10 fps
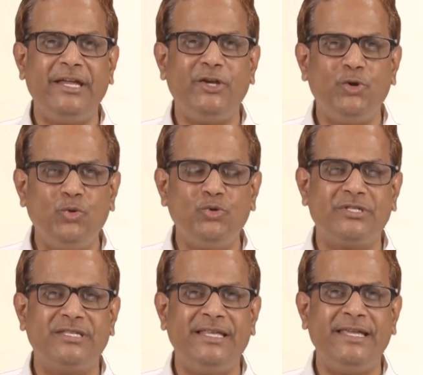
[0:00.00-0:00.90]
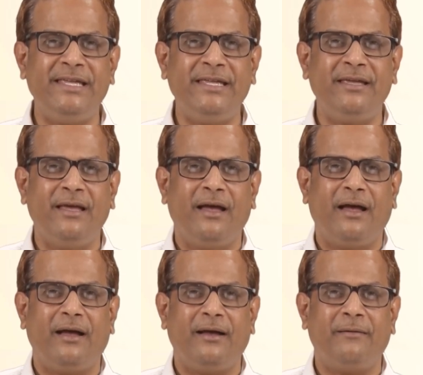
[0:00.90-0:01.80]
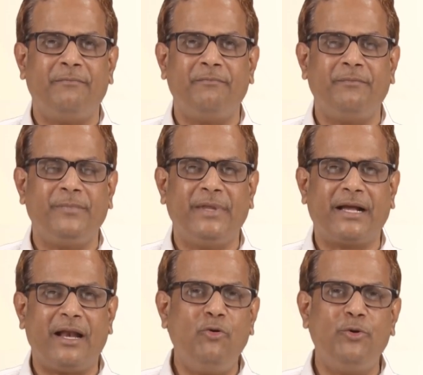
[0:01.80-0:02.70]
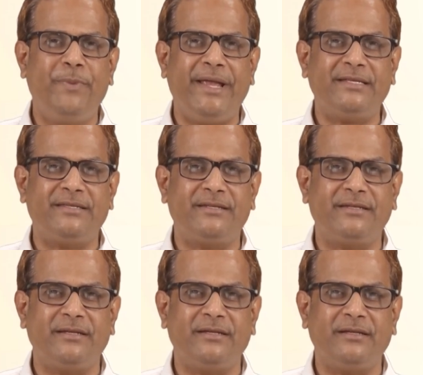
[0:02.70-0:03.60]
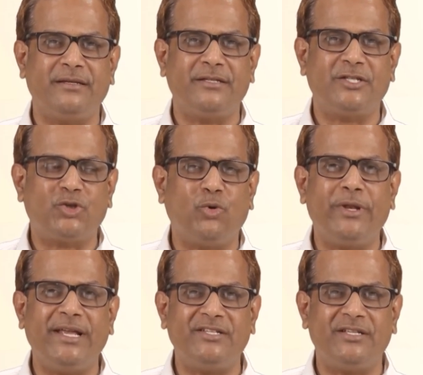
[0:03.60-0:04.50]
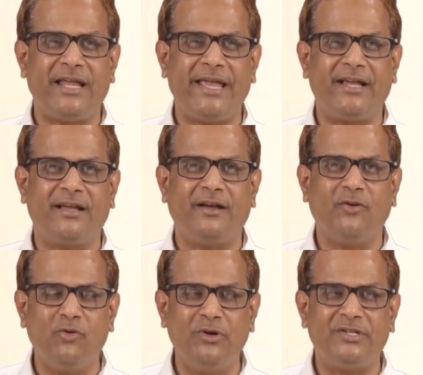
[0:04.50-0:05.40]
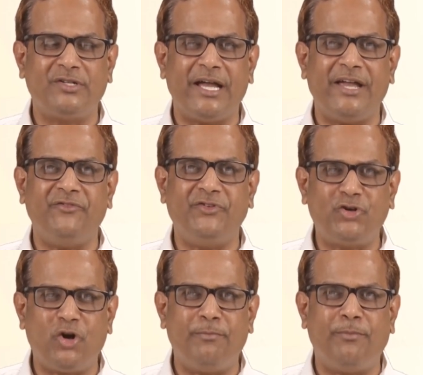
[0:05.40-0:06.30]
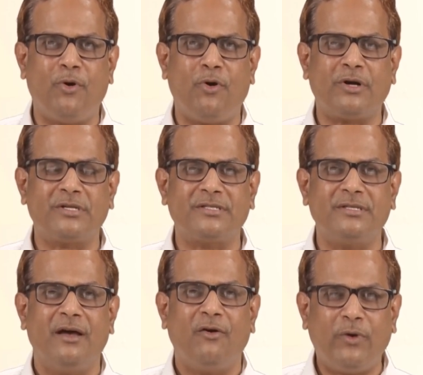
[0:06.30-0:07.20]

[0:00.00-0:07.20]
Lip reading: use the cloud based storage like Google Drive, Dropbox,